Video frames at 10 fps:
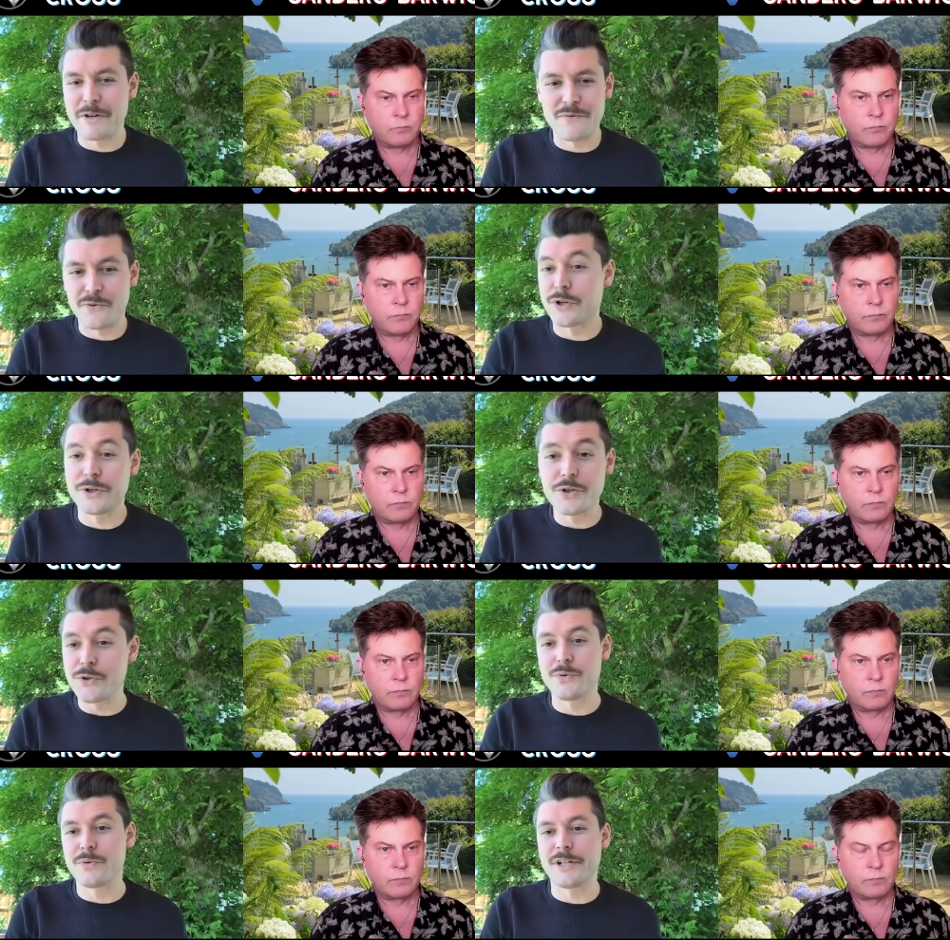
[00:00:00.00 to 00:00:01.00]
Speaker 1: for a
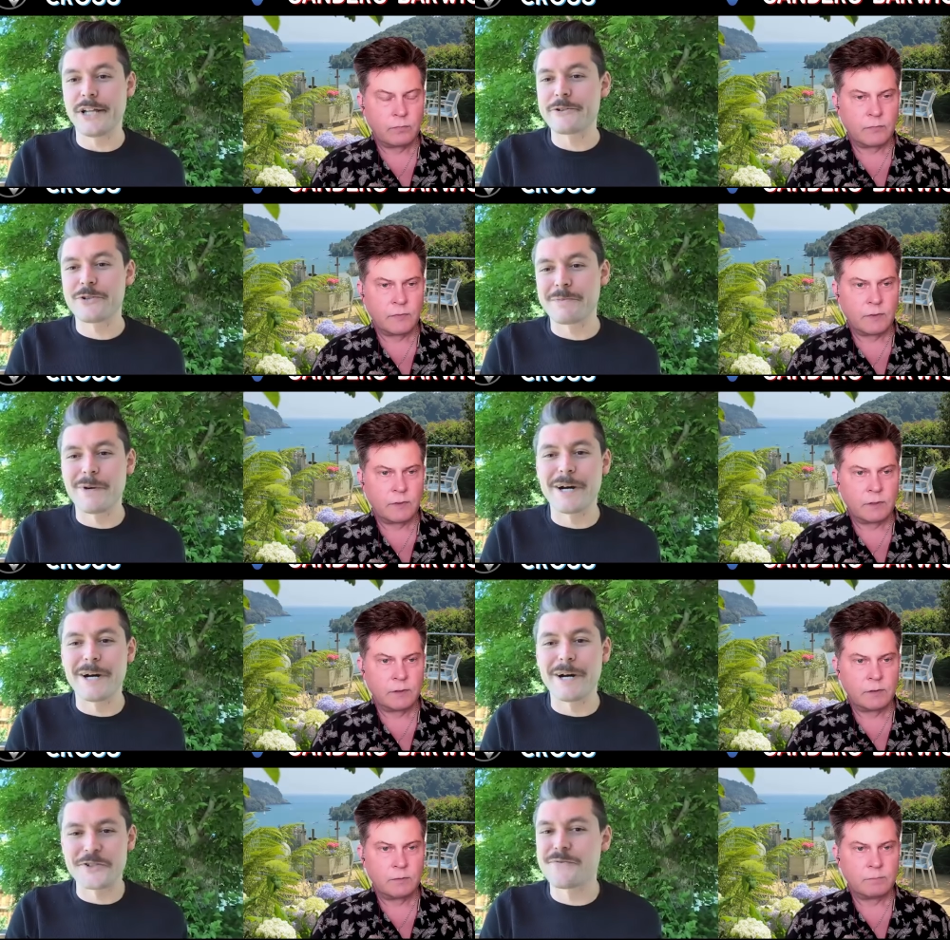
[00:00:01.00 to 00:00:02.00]
new electric bike and
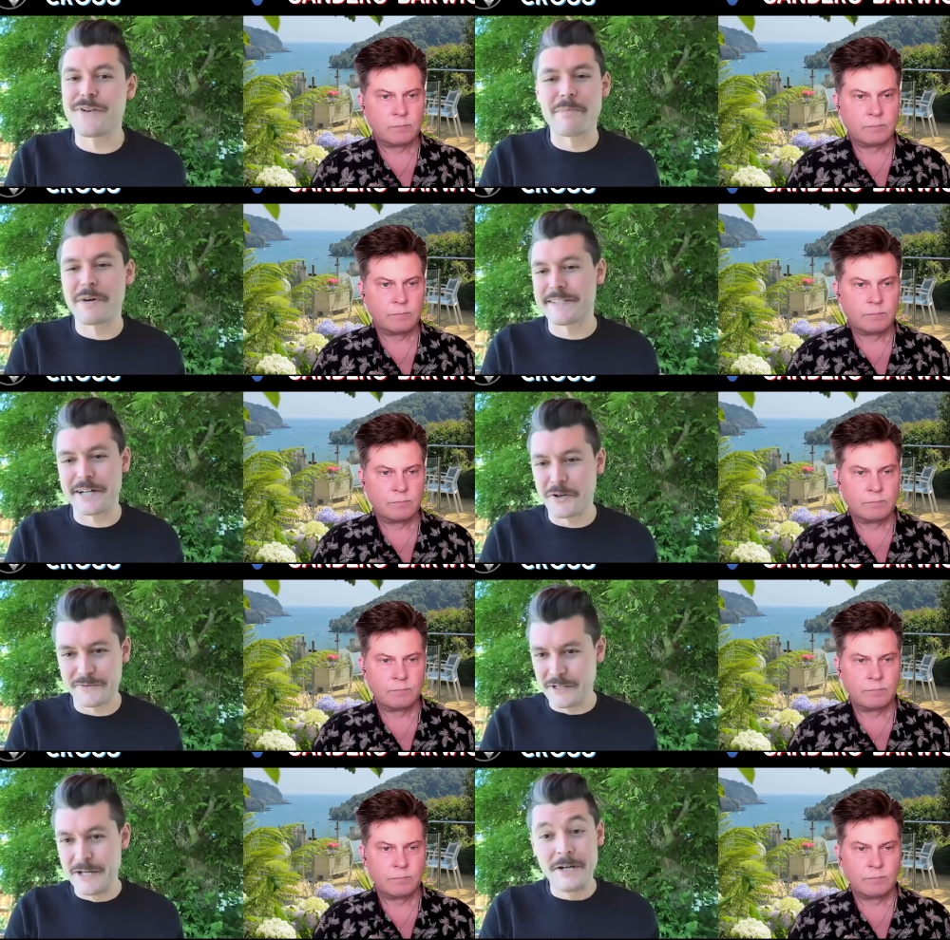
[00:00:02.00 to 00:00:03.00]
just found myself
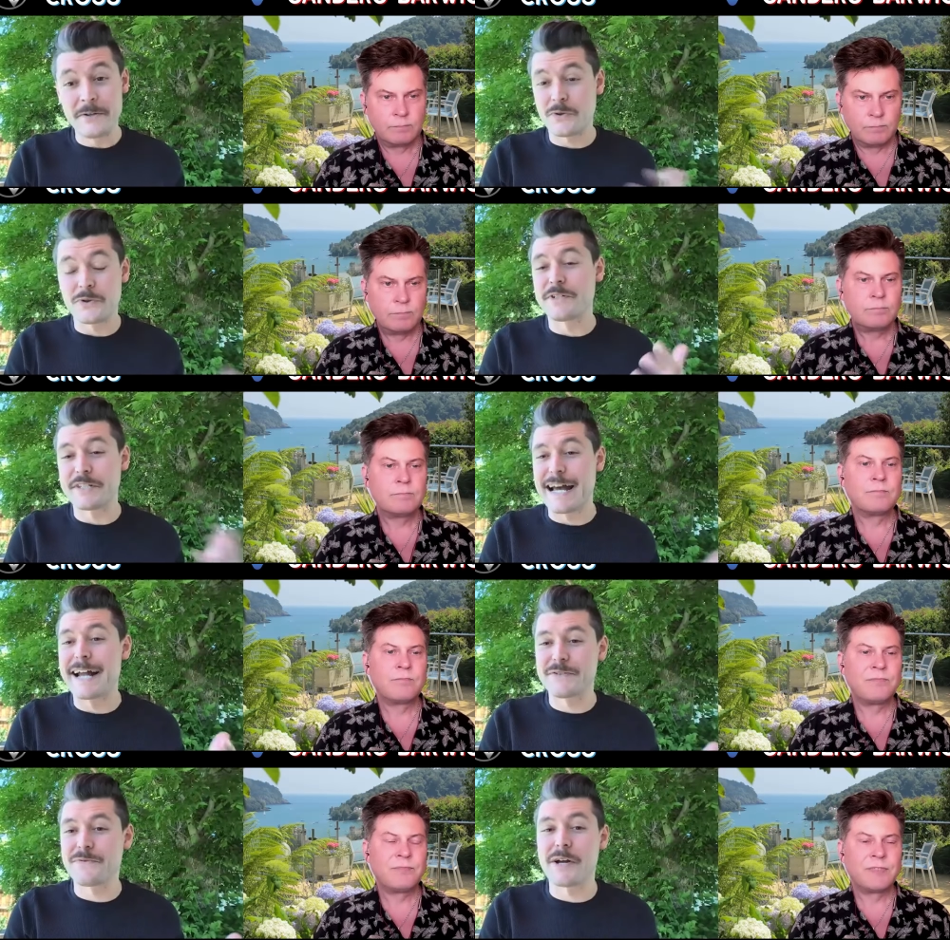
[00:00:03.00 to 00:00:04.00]
sort mm-hmm. of
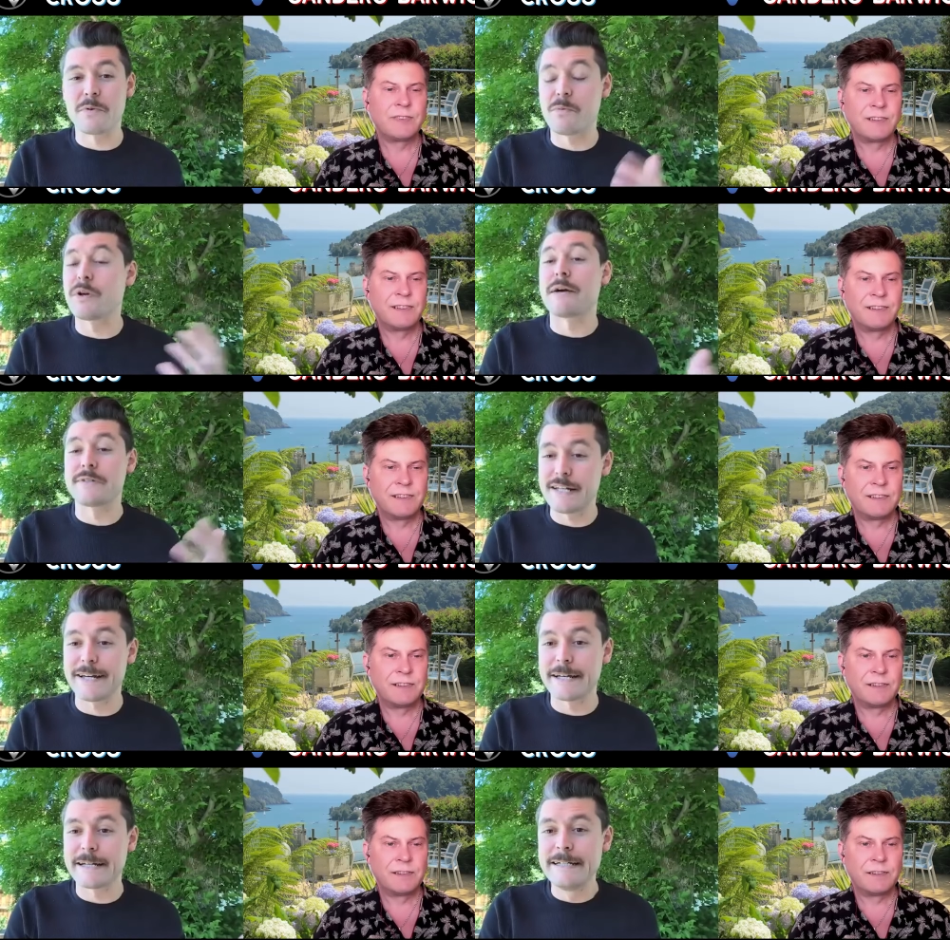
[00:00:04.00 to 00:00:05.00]
dissatisfied with what I was
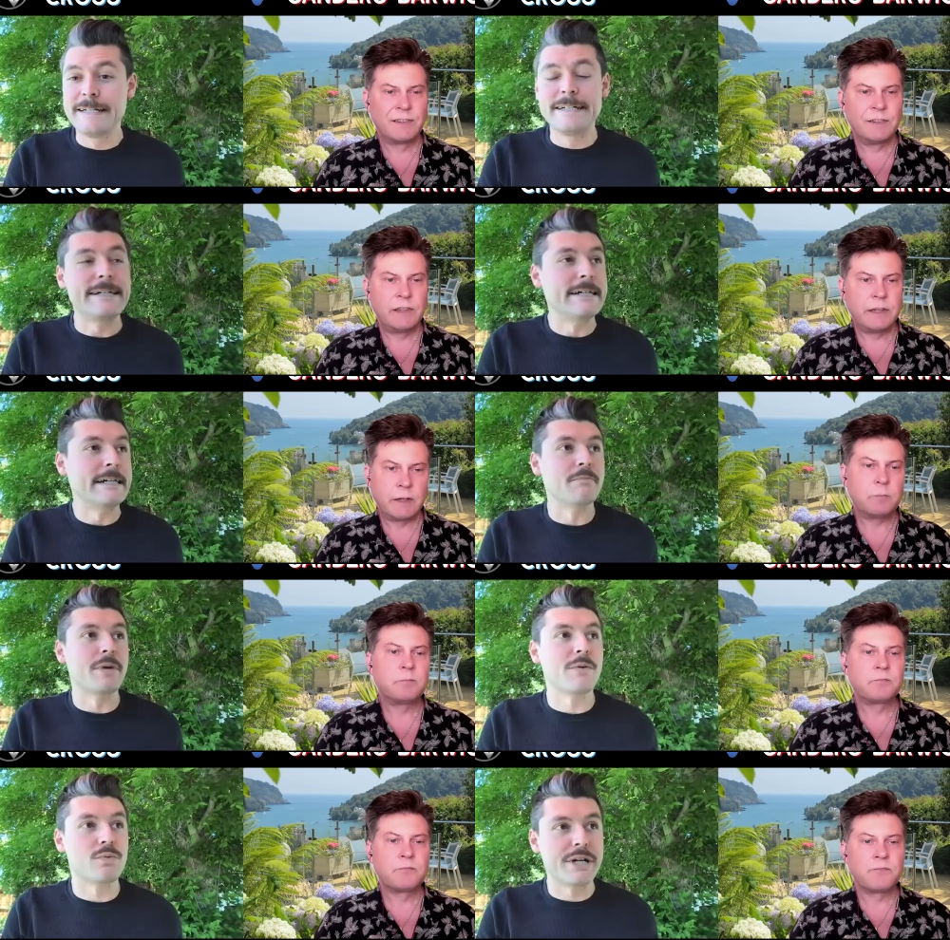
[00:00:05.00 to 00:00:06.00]
seeing. Um, and
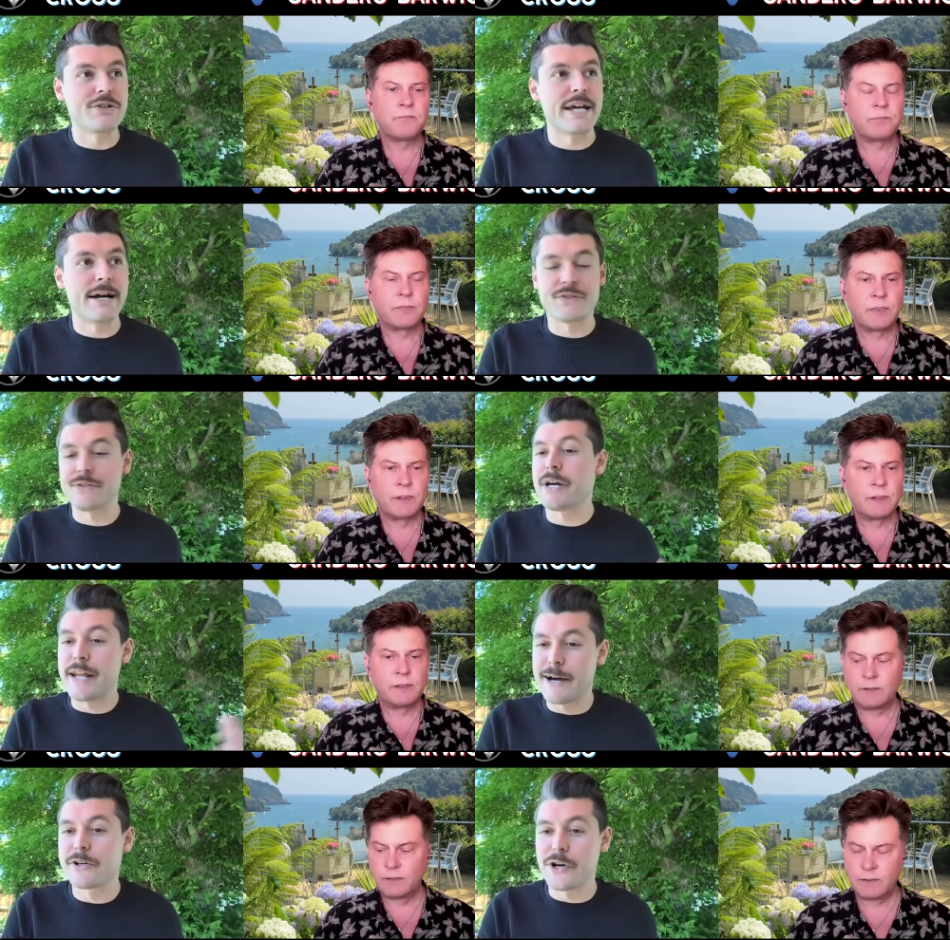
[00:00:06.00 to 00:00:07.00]
reached out to my now
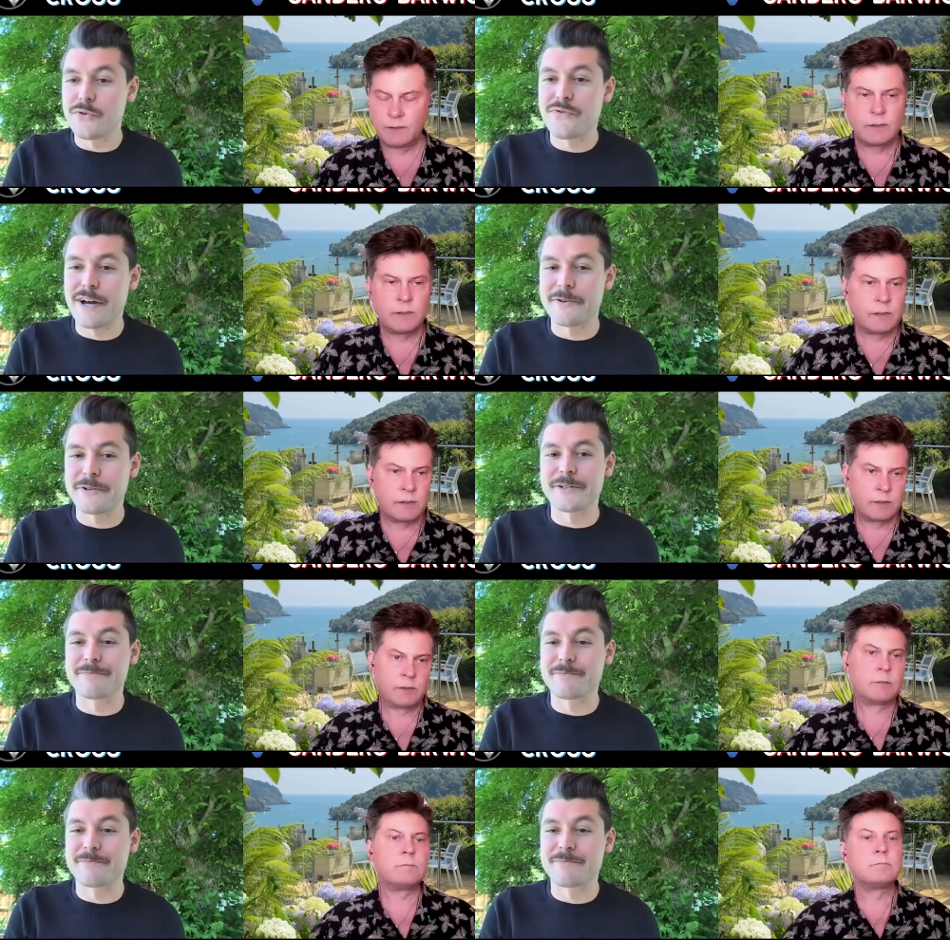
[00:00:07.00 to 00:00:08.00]
co-founder
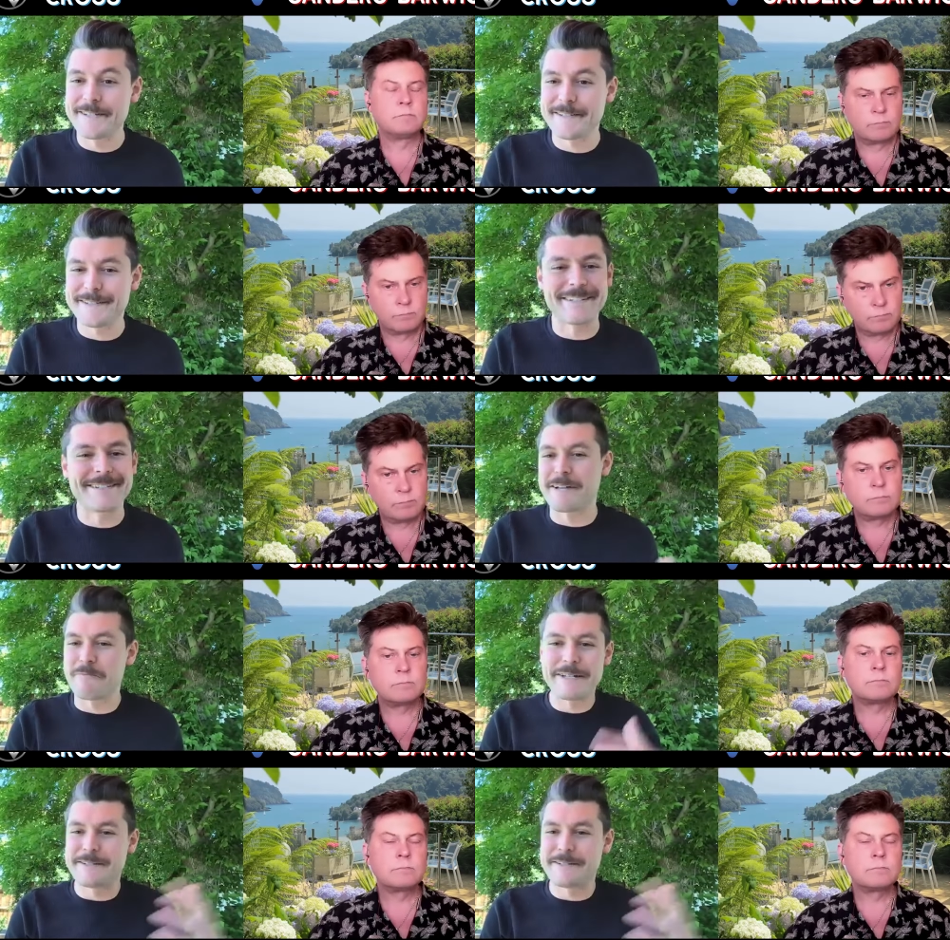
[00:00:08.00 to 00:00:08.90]
Chris and said, "Is